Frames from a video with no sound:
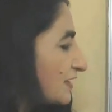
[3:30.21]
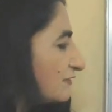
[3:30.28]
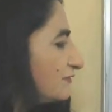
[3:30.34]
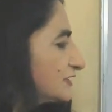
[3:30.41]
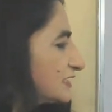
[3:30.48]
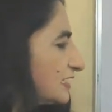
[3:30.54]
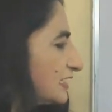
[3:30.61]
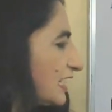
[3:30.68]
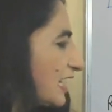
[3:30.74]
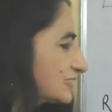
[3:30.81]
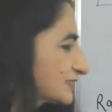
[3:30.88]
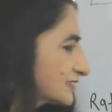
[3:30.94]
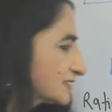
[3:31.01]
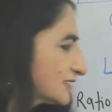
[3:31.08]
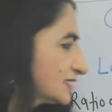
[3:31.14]
which
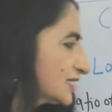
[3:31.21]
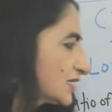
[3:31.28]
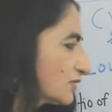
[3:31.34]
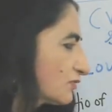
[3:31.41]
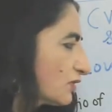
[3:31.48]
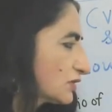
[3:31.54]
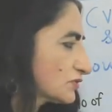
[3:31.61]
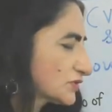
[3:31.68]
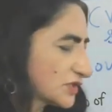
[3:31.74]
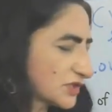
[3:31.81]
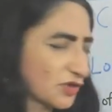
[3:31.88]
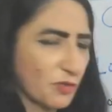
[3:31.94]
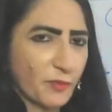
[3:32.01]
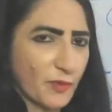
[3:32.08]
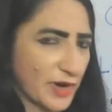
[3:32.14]
elasticity equal to
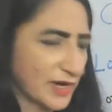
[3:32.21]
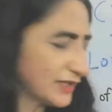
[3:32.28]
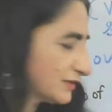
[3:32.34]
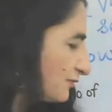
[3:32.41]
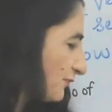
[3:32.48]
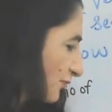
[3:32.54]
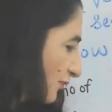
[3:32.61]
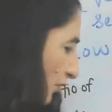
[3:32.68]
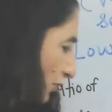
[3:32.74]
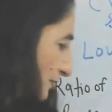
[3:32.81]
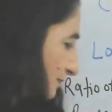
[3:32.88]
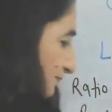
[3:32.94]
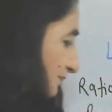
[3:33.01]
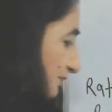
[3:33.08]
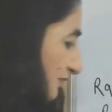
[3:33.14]
0.4.